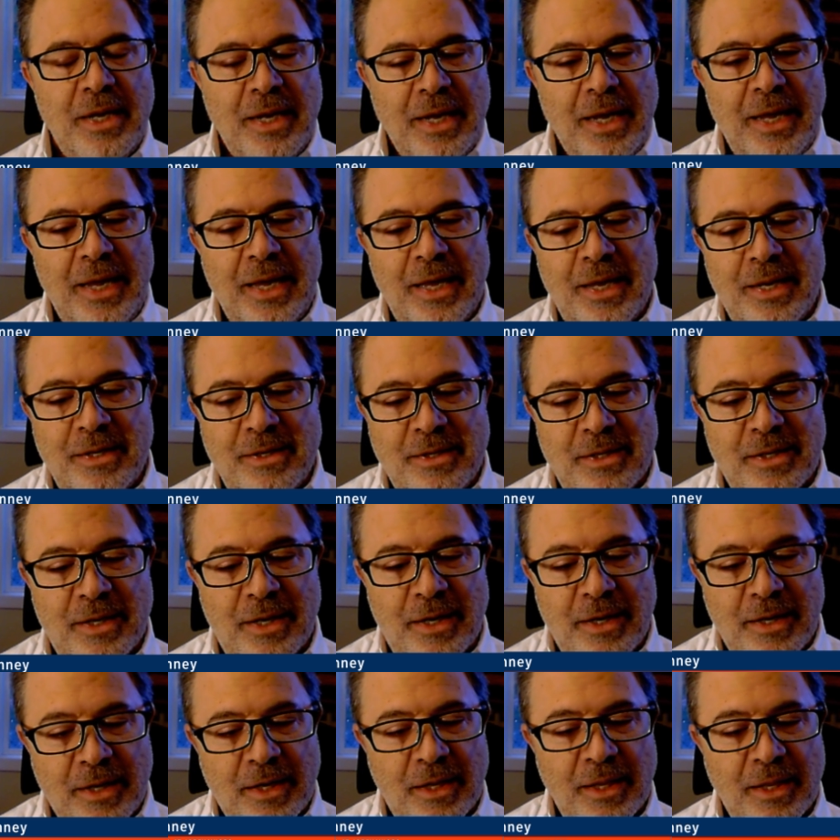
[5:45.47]
and
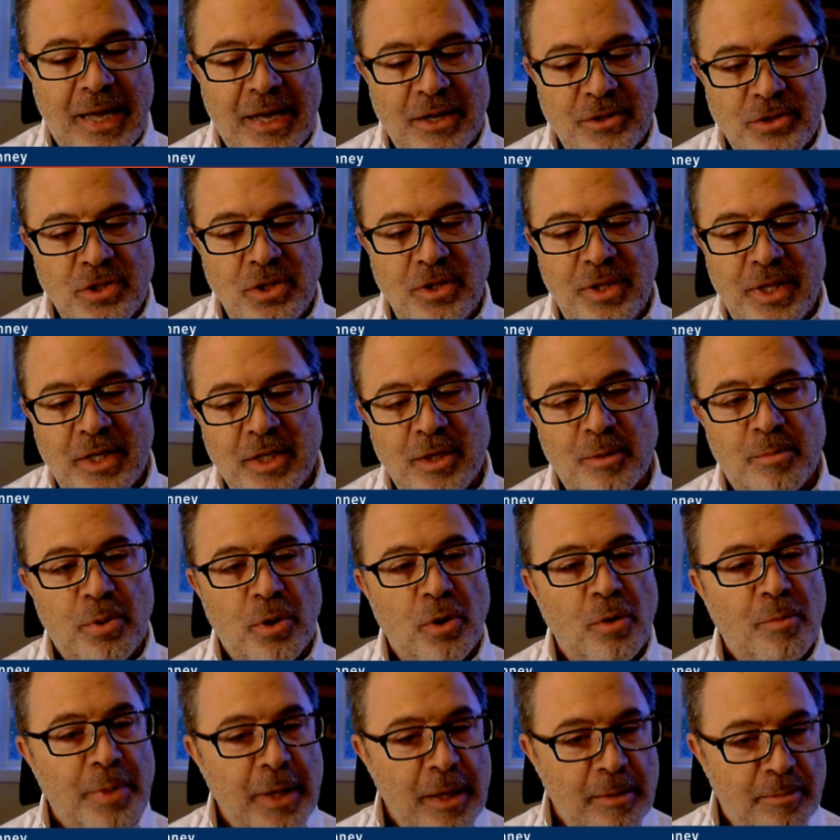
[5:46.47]
allows you then to
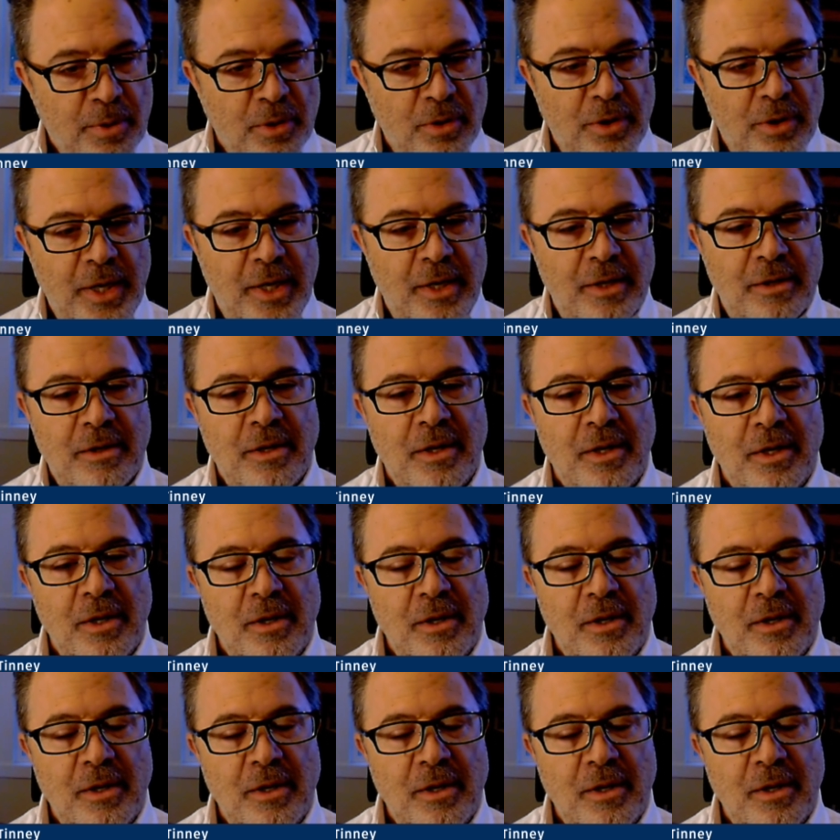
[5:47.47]
pull people in